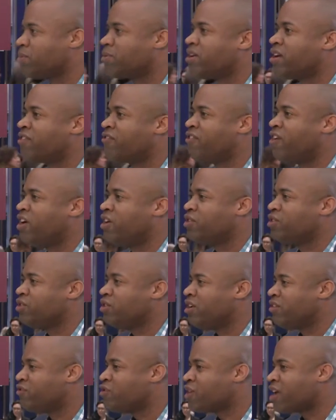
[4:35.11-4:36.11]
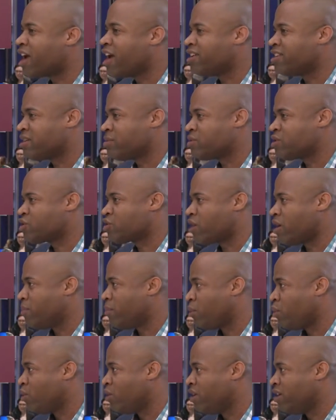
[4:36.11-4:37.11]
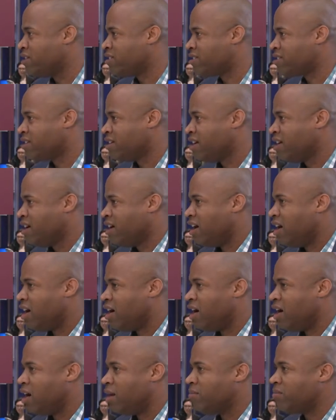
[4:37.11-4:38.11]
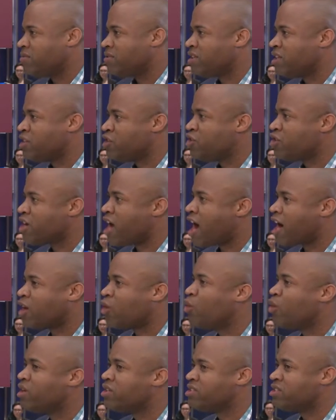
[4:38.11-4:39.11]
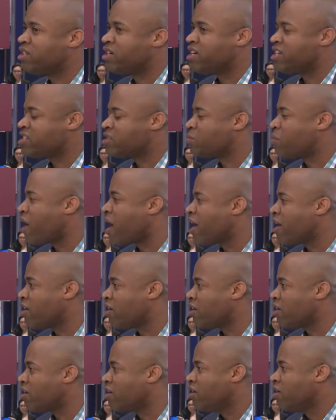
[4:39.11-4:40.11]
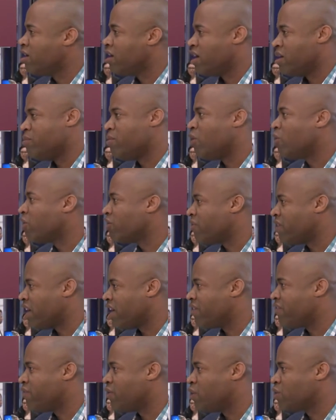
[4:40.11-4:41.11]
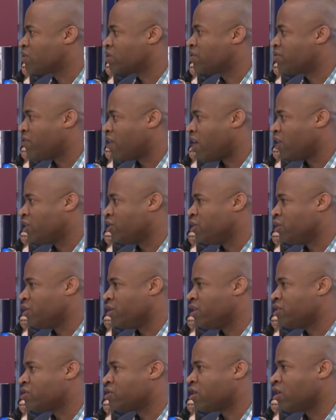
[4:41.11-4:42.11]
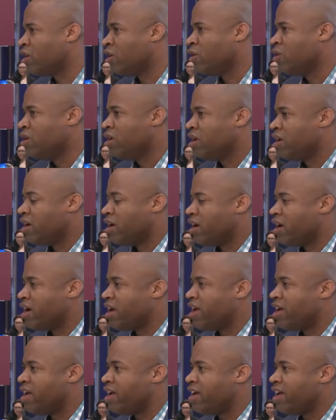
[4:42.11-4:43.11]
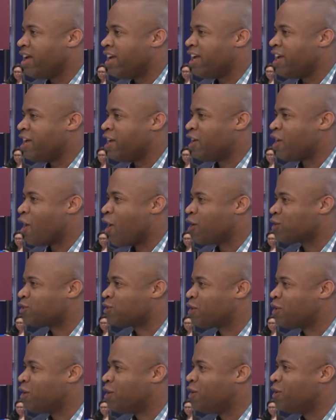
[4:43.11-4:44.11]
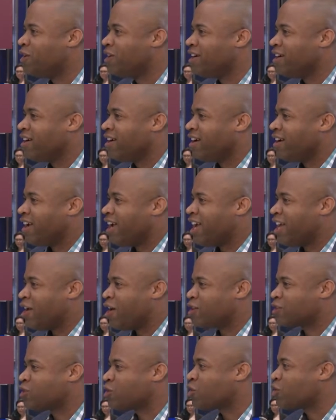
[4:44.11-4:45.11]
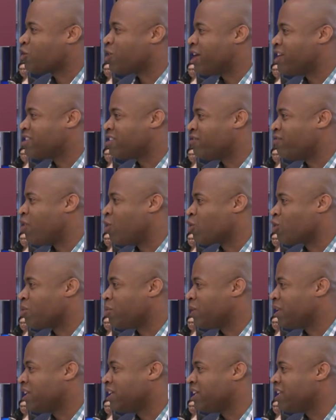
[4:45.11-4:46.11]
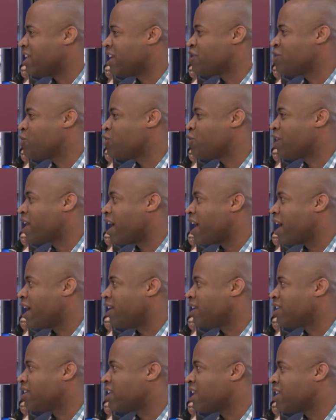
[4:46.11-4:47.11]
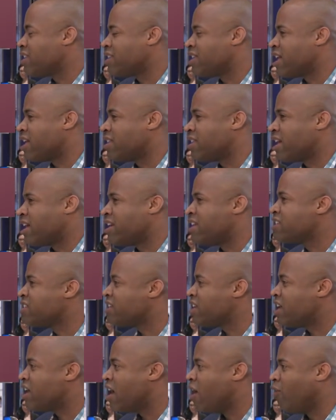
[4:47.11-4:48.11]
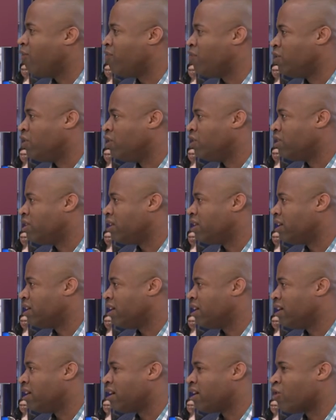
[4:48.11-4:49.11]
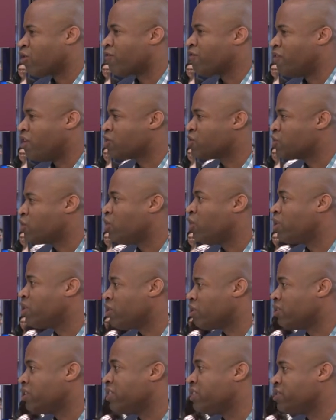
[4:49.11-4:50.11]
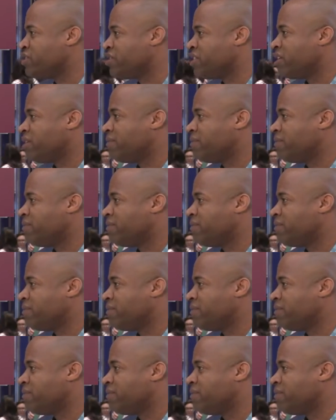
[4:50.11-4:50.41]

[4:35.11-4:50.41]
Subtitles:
that are following you. If you can't demonstrate poise, then you're not going to inspire and motivate folks to follow you. And so it also creates a vulnerability that you can't, that isn't helpful or functional in your leadership.